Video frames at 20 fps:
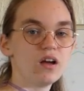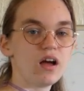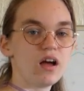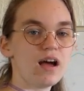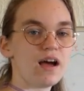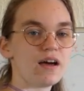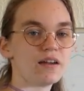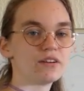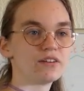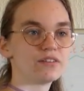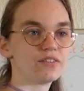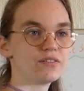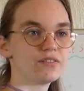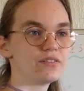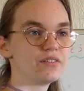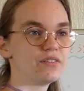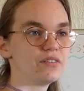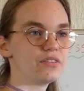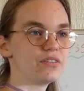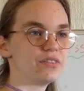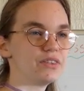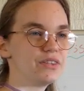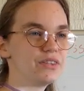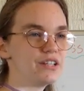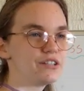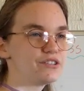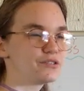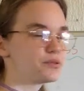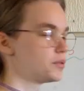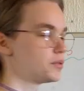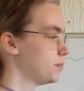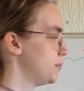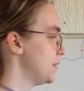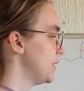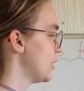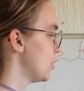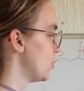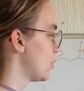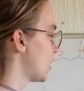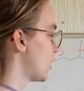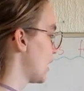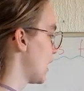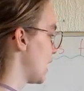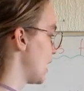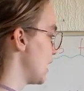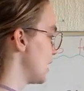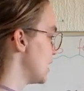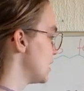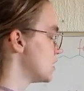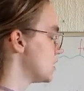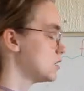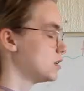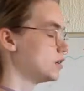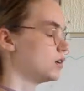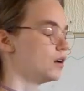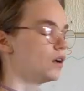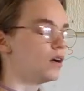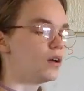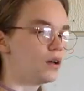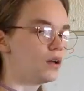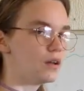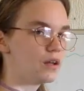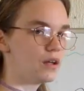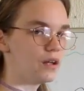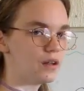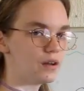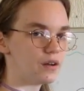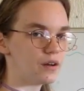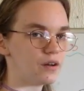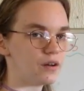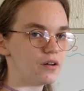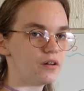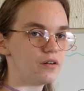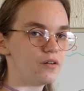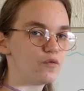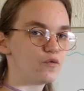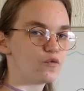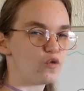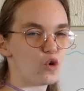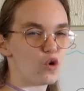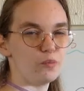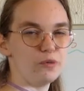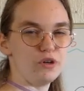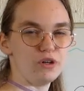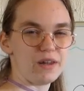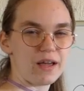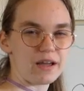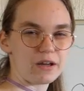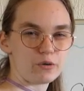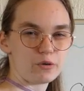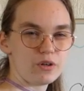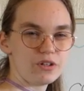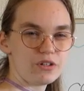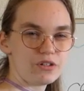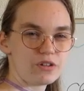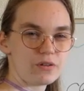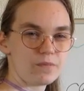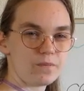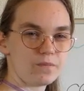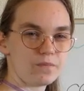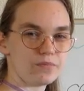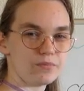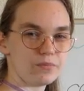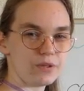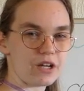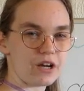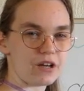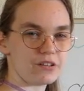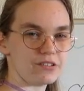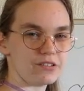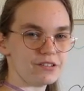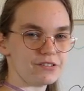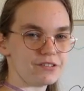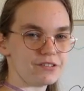And this would be okay in formal language because